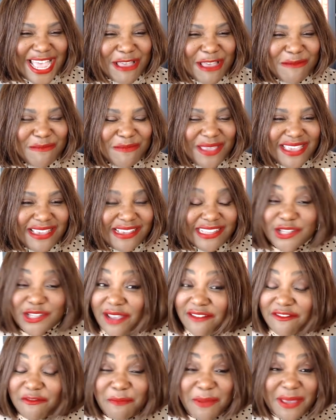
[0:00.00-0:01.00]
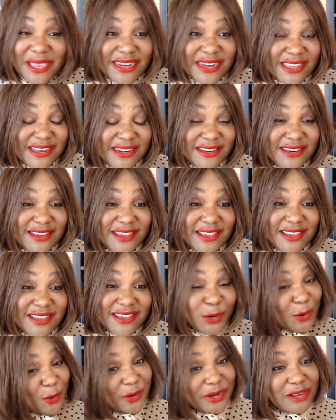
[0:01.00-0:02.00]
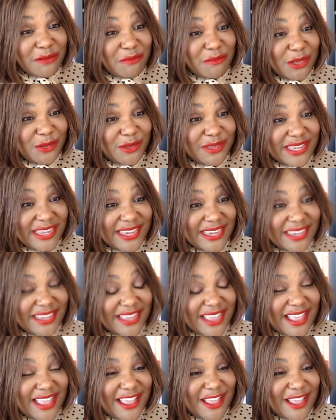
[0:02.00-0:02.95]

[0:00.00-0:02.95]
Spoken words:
So I've been in recorded music.